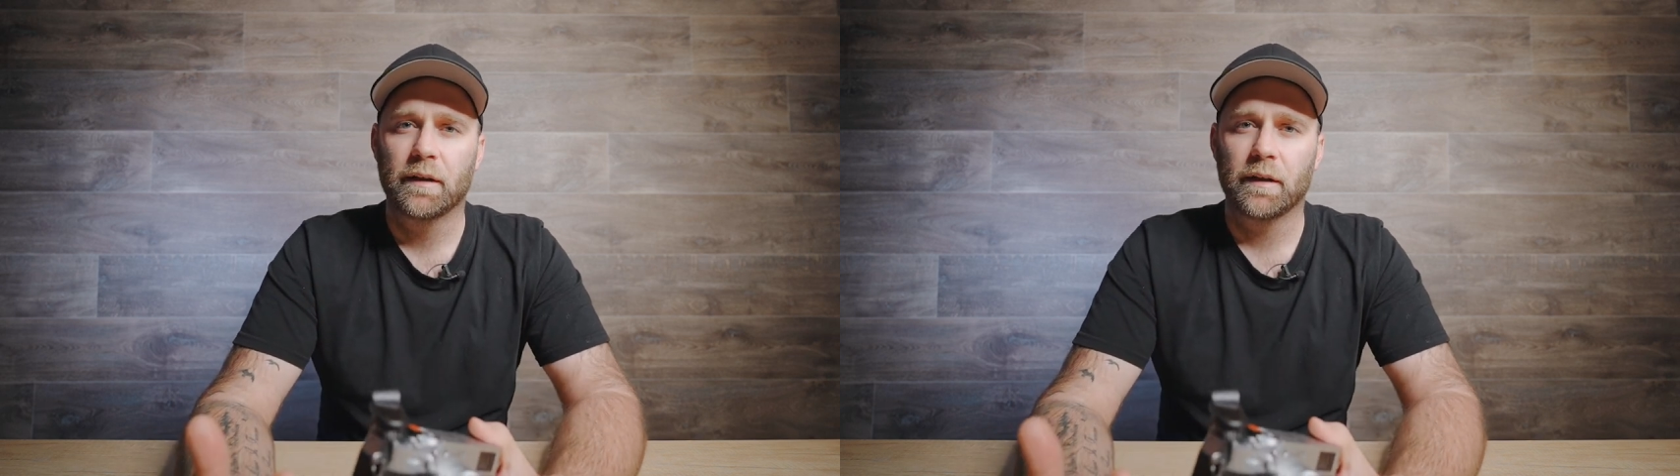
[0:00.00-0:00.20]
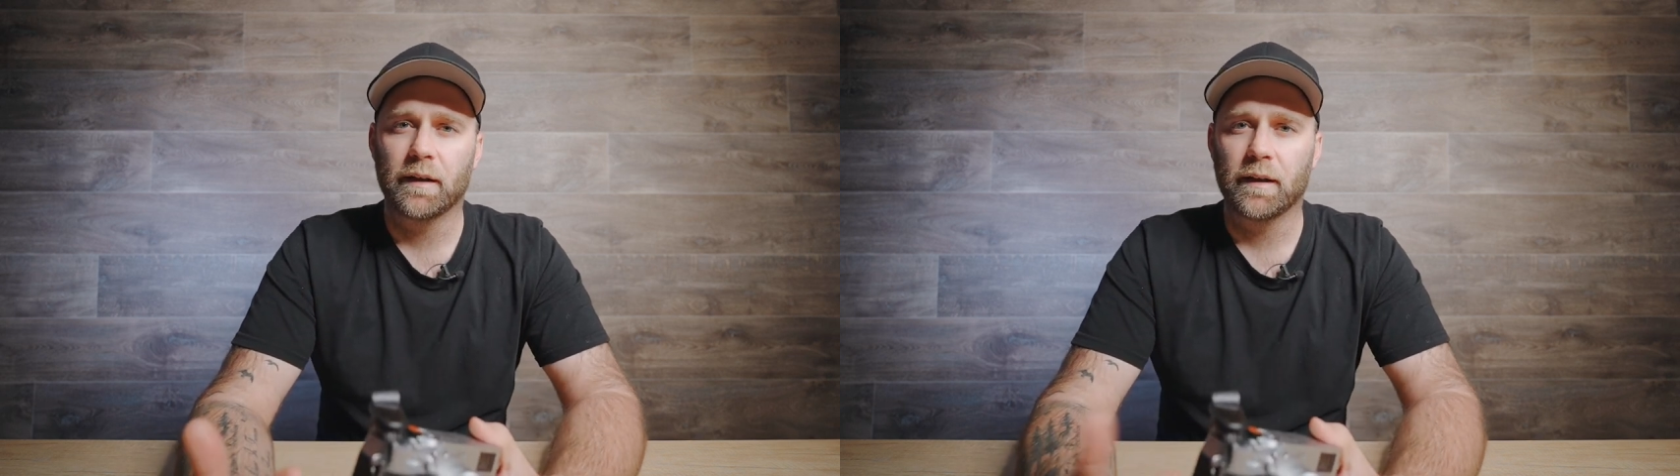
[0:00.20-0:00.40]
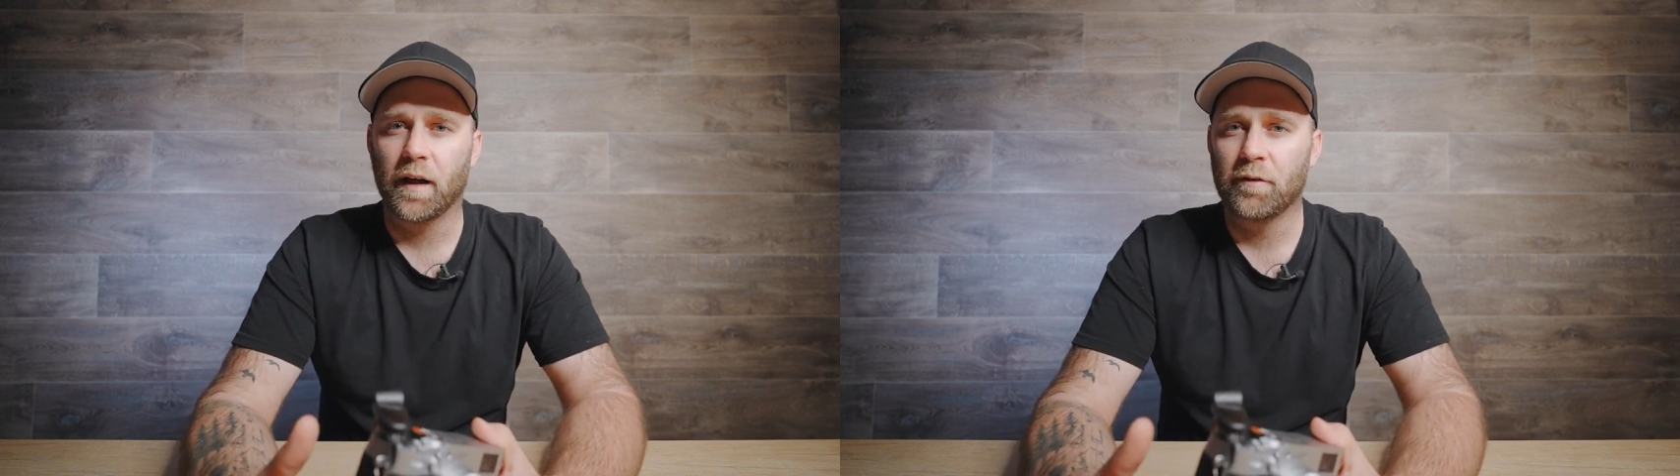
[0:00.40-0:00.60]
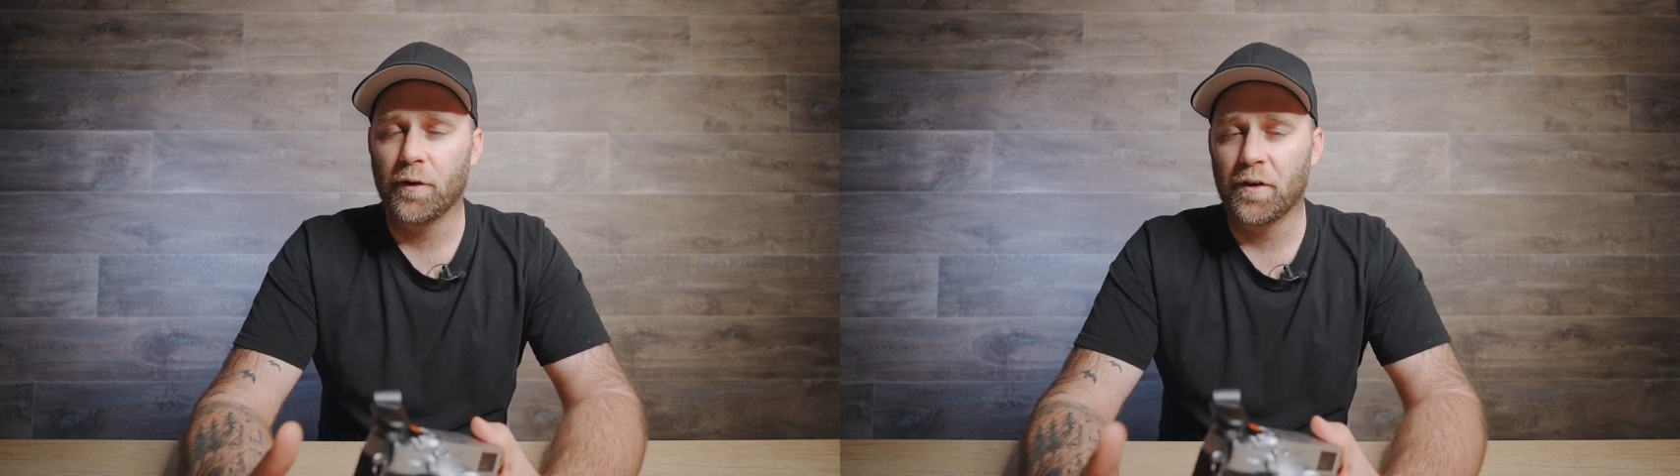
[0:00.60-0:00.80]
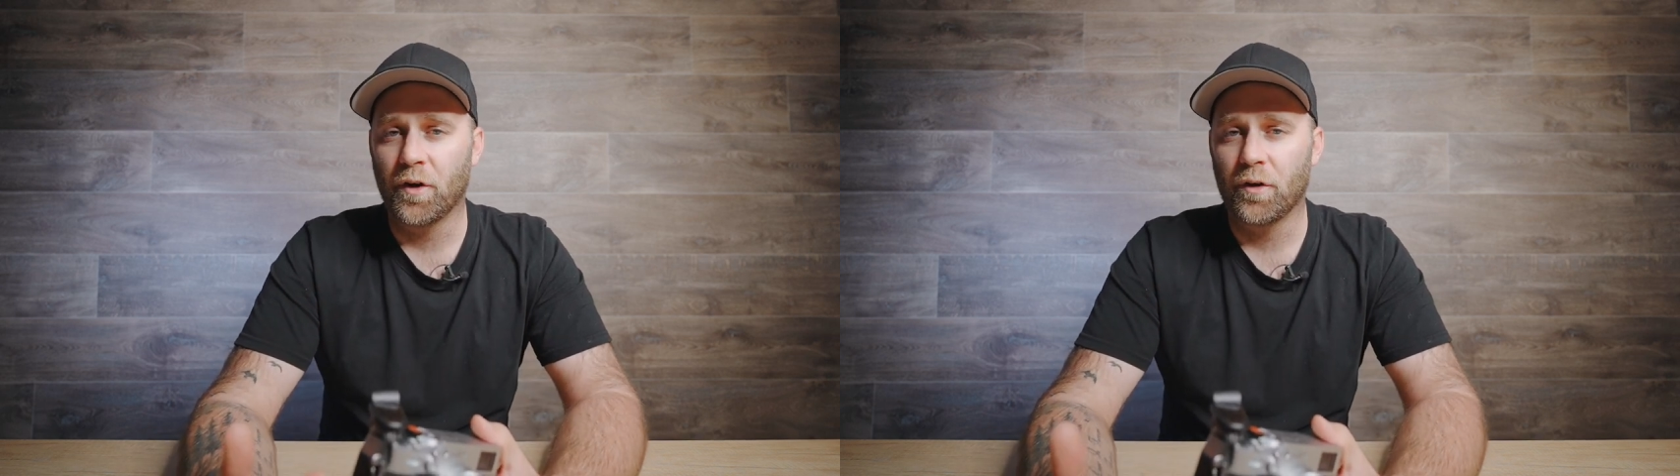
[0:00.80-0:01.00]
I've
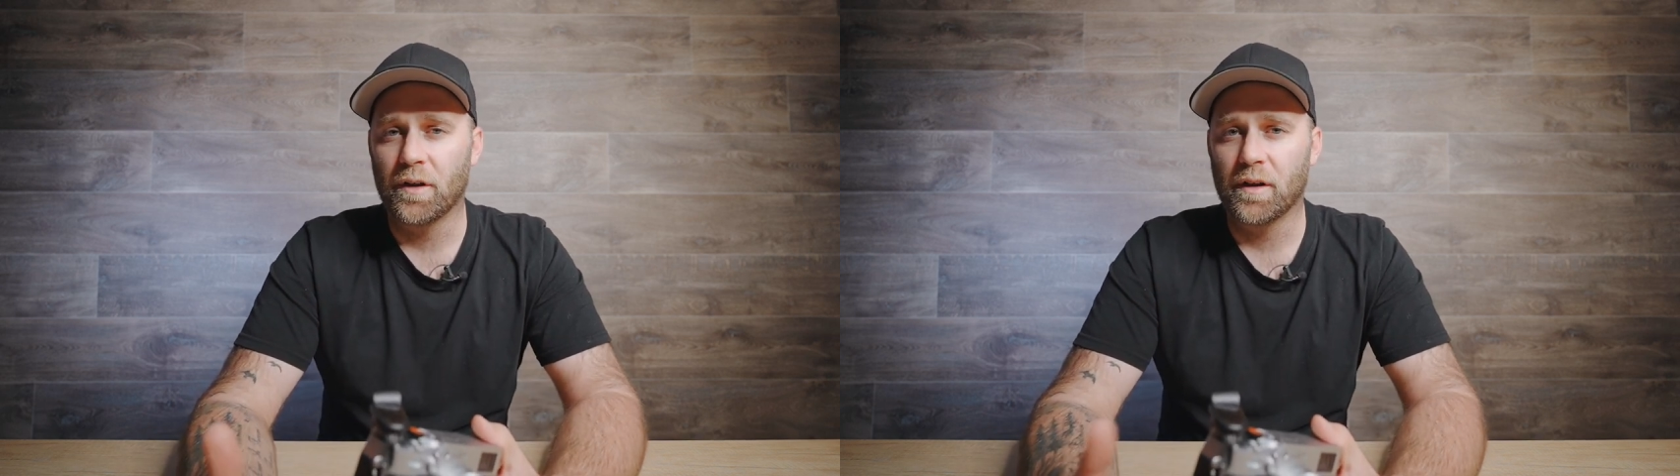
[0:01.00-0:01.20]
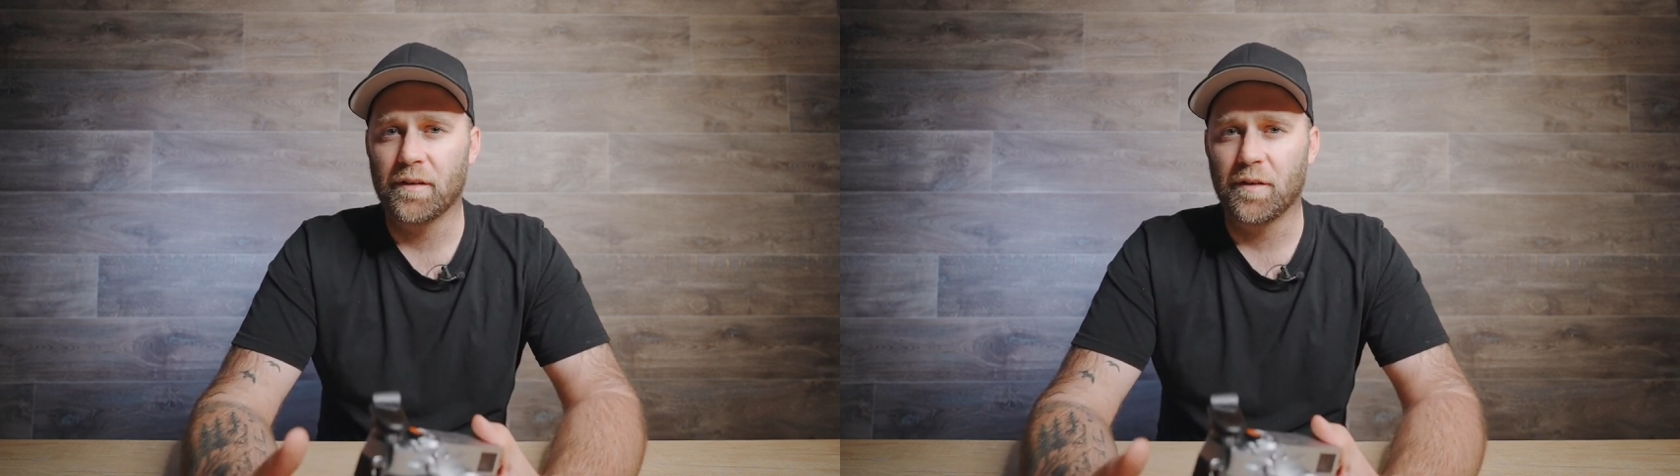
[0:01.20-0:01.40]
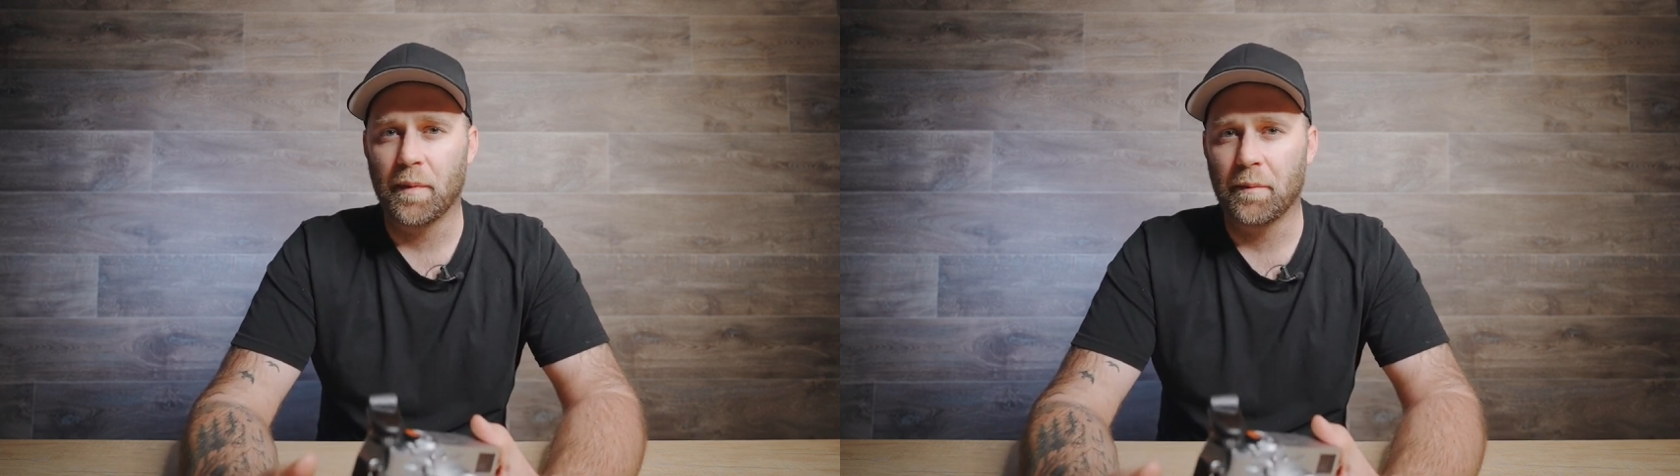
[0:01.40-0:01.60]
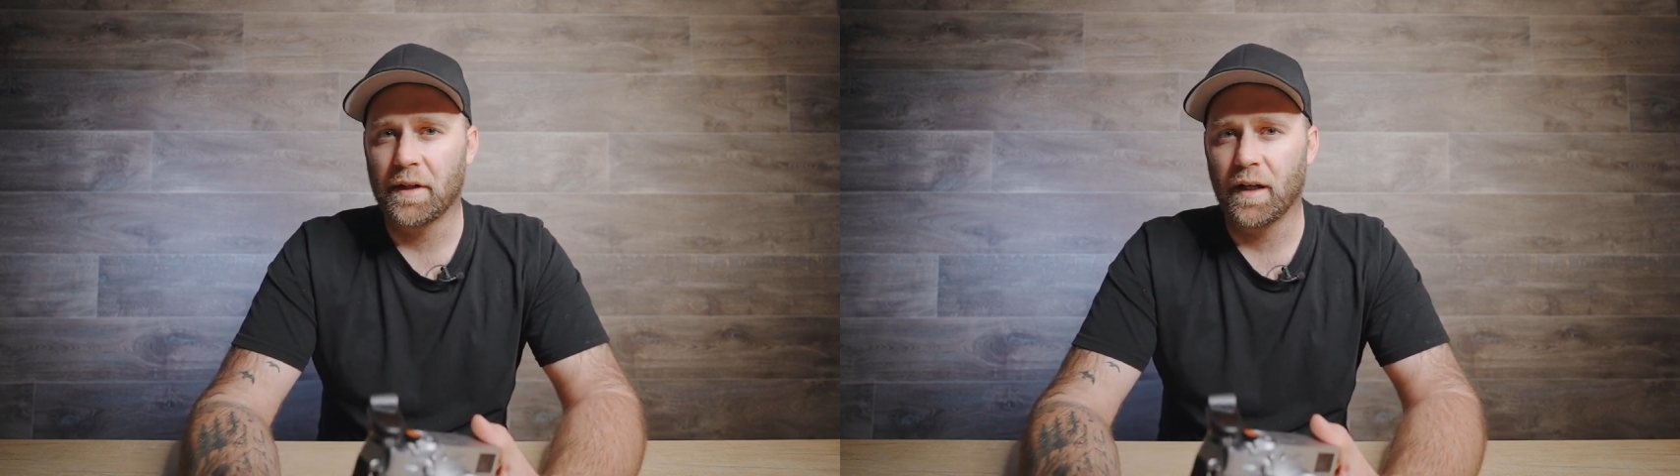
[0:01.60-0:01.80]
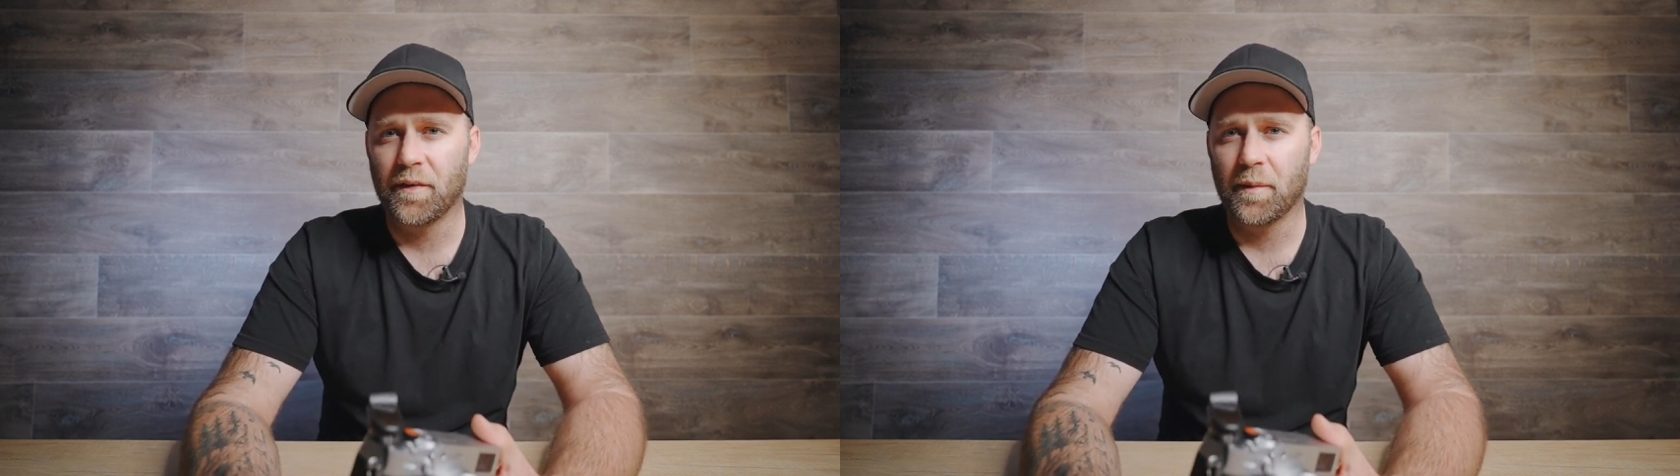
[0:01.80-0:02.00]
already told you guys the
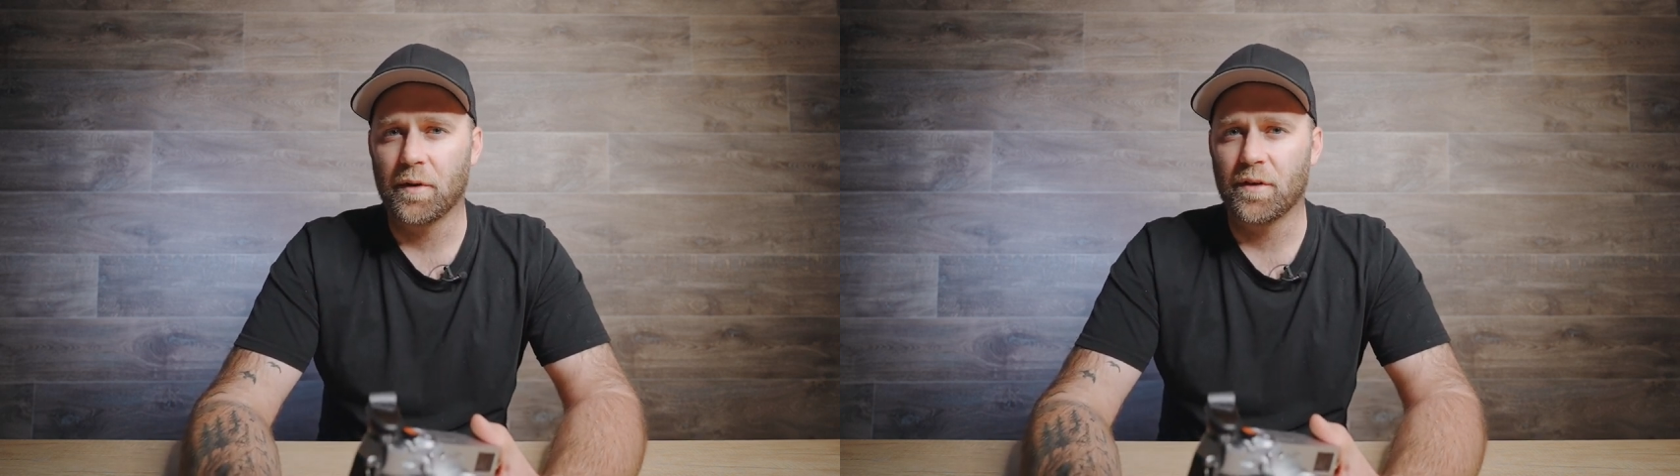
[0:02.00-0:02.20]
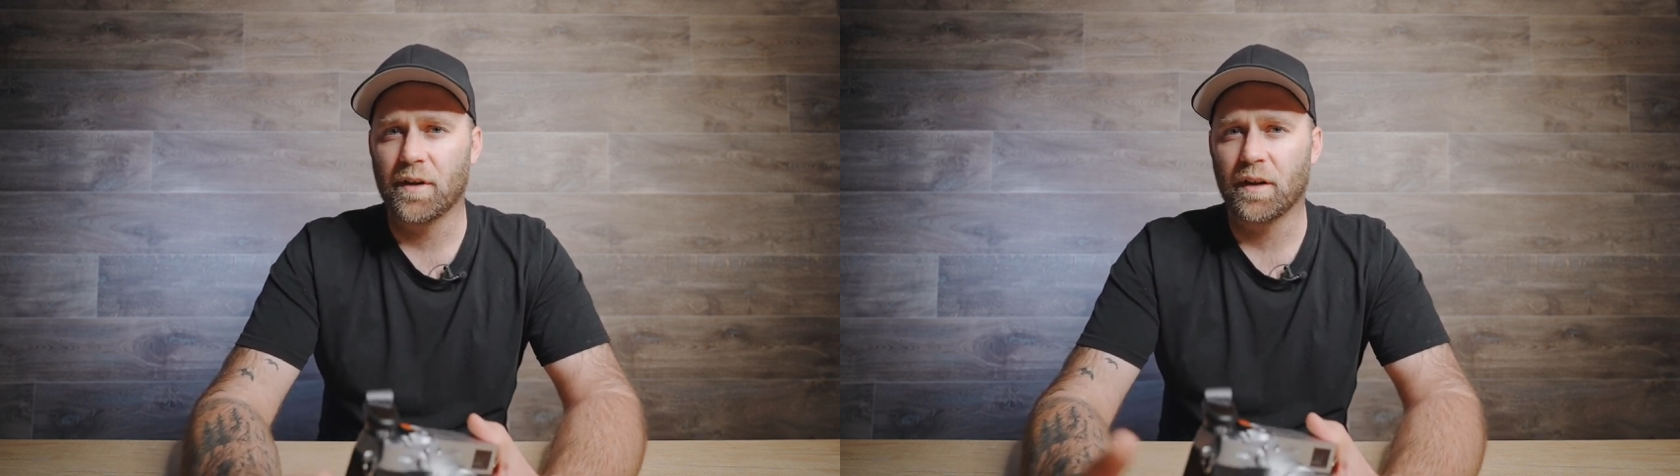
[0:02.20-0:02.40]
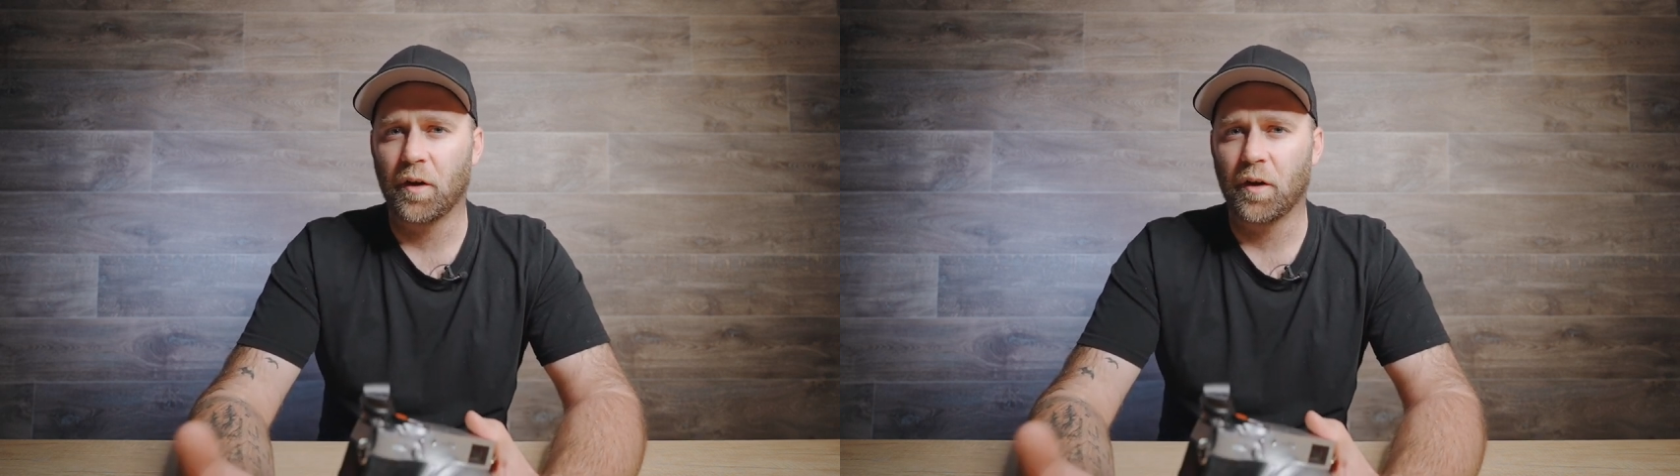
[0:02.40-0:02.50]
memory cards I'm using.